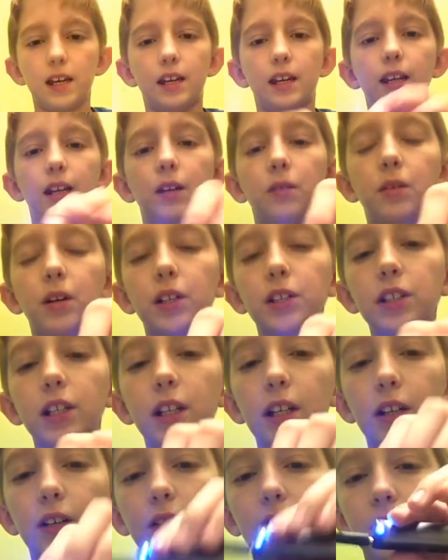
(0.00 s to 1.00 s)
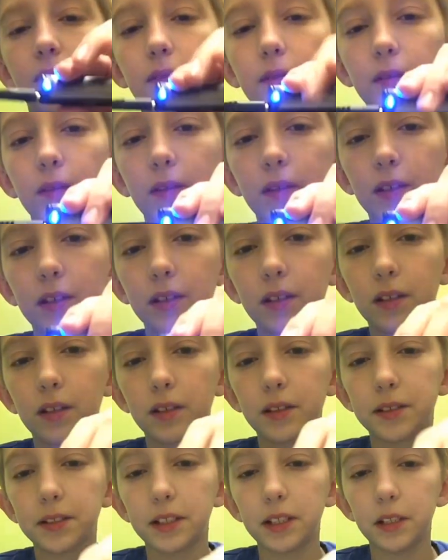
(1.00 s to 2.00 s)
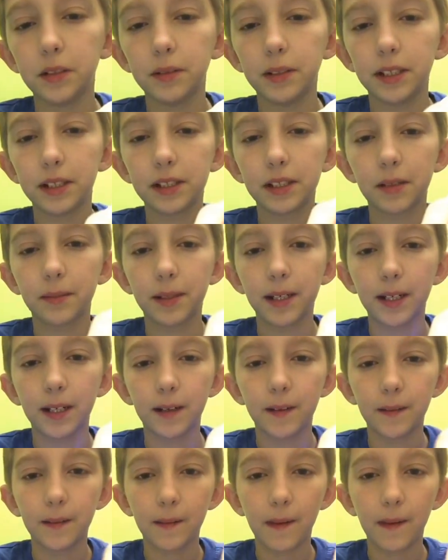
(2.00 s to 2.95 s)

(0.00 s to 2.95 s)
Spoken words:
Now watch how slow it is coming out.